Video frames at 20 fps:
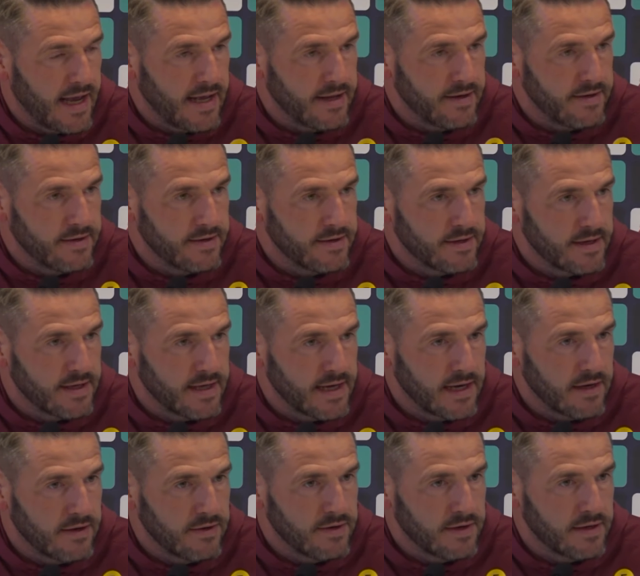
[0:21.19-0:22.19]
and
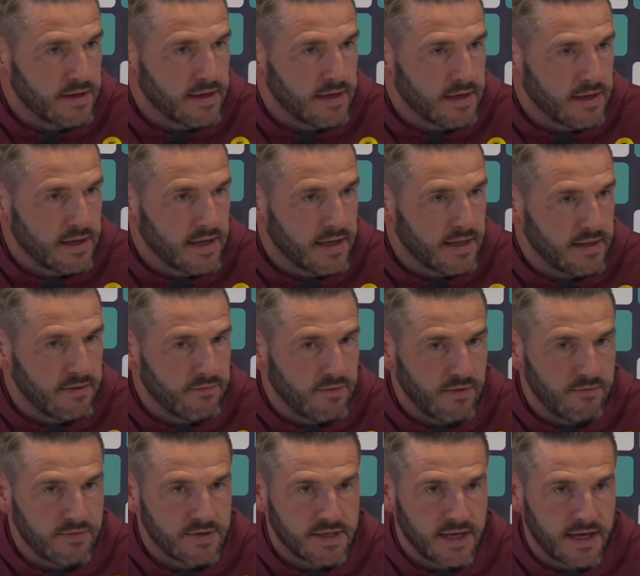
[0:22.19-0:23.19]
England at the
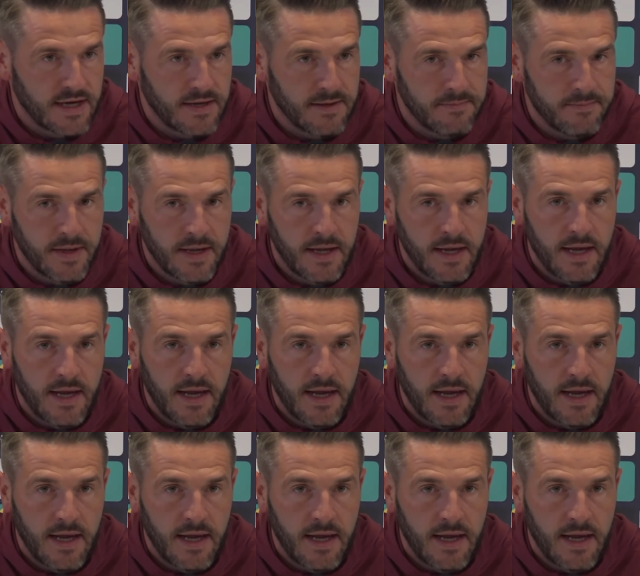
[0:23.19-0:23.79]
Aviva Stadium.